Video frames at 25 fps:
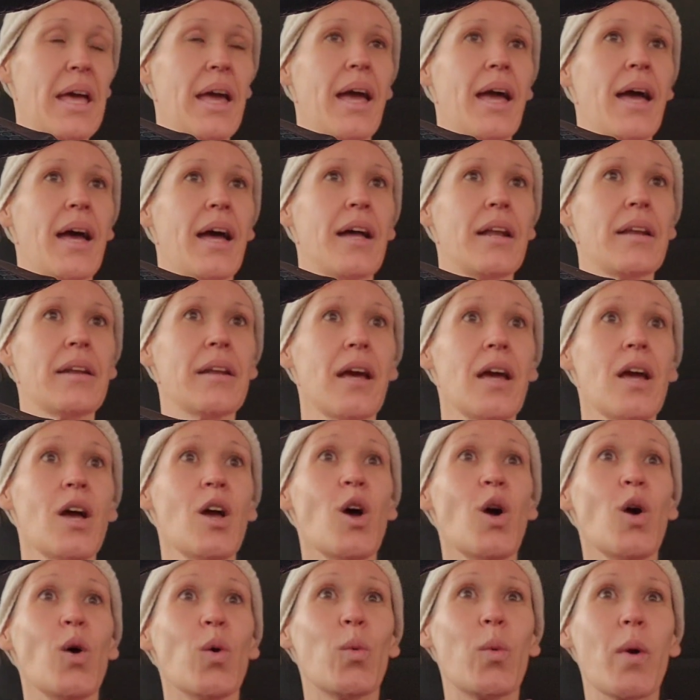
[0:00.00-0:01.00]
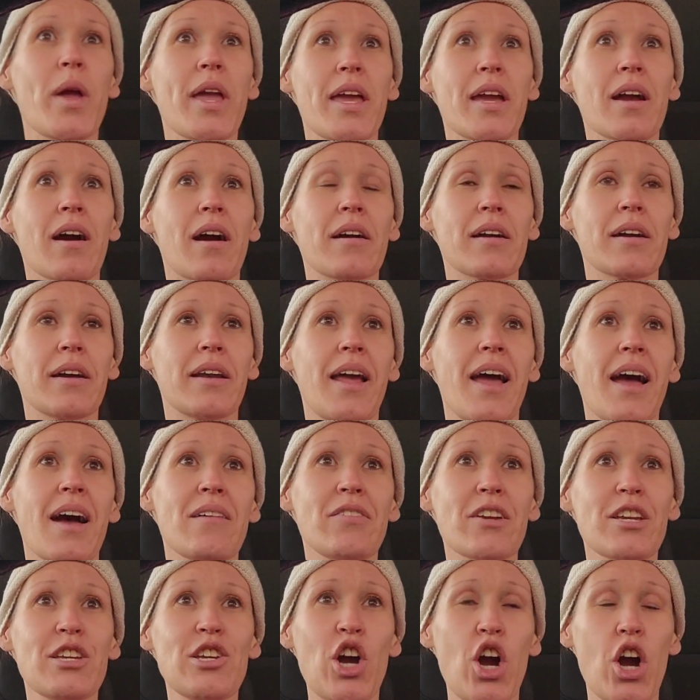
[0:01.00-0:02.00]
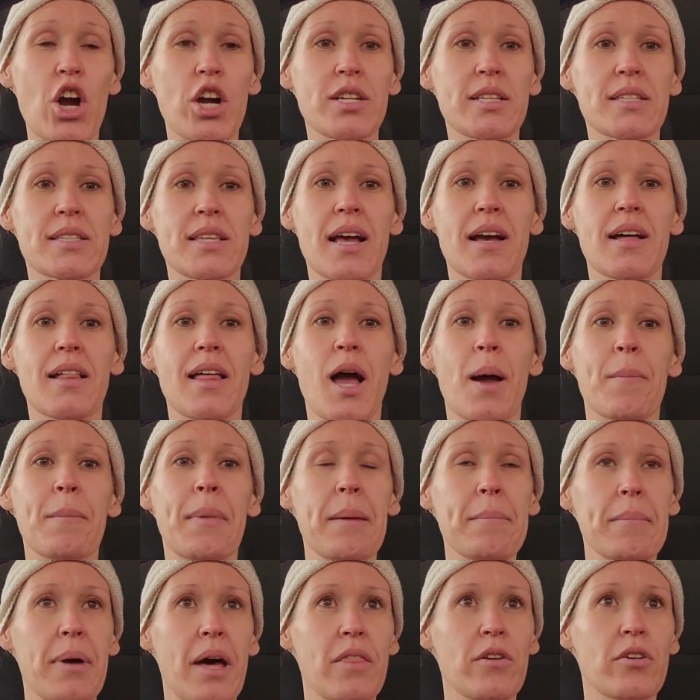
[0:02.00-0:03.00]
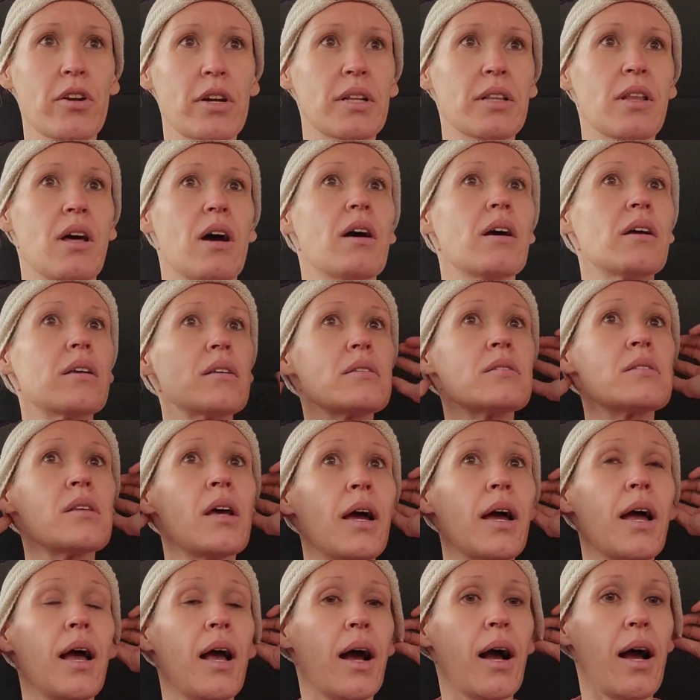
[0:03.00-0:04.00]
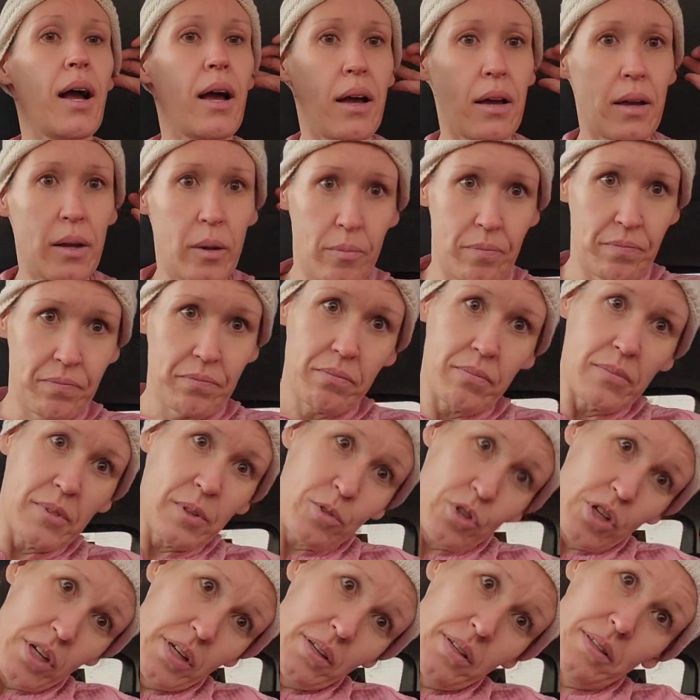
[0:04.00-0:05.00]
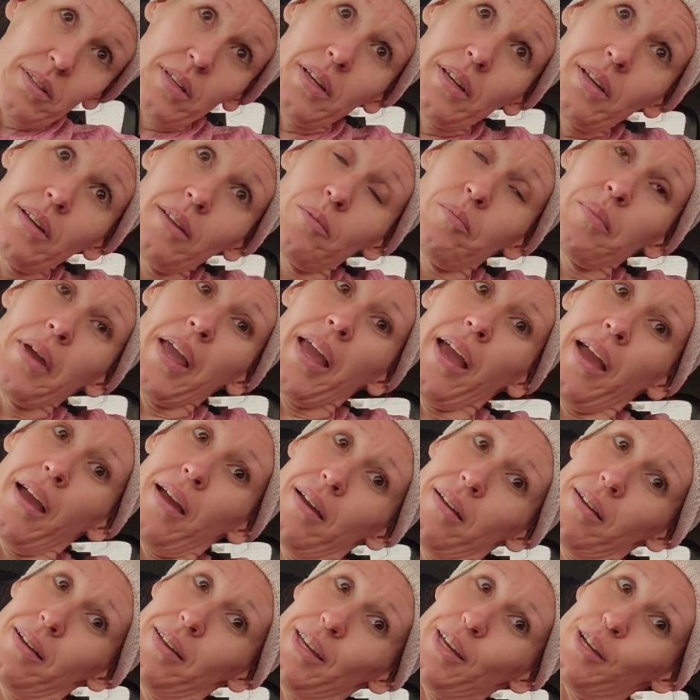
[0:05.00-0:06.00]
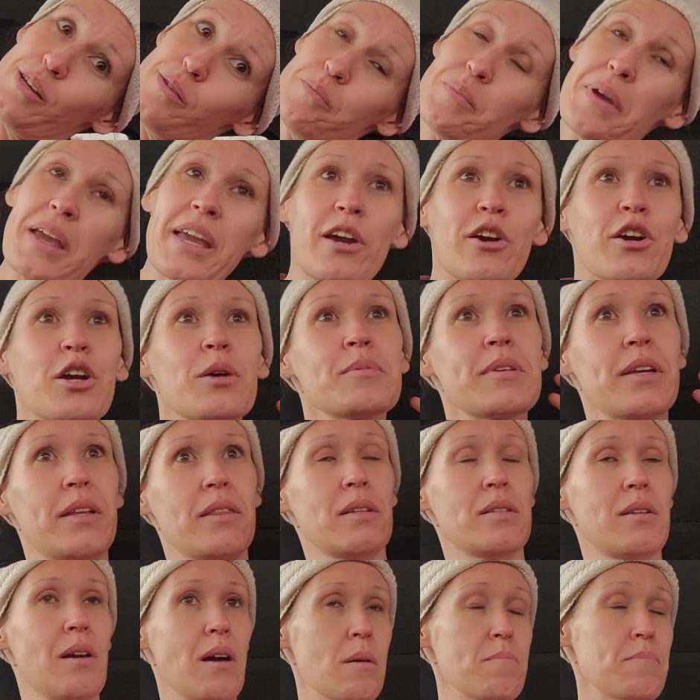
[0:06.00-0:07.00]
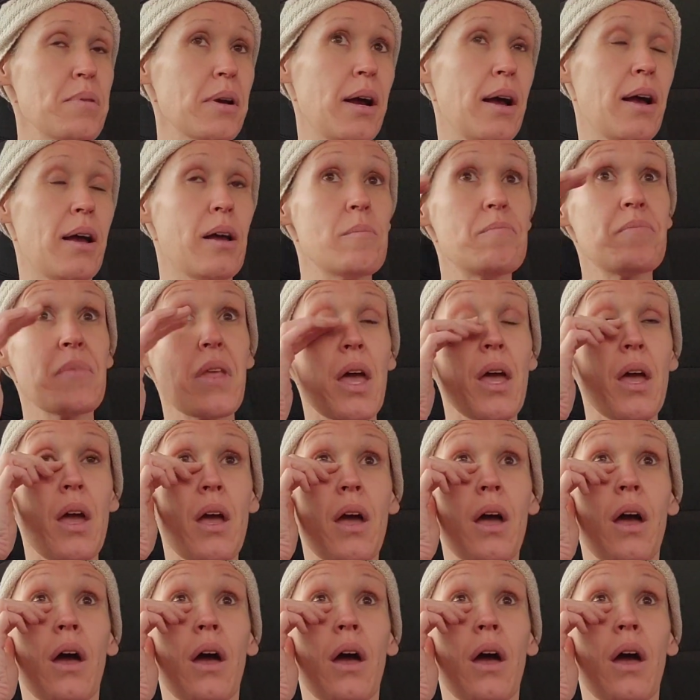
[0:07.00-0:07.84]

and we are gonna have a yard sale at my mother in law's. Um, I'm trying to see, my, hat, yeah, my hair comes off the top. Um,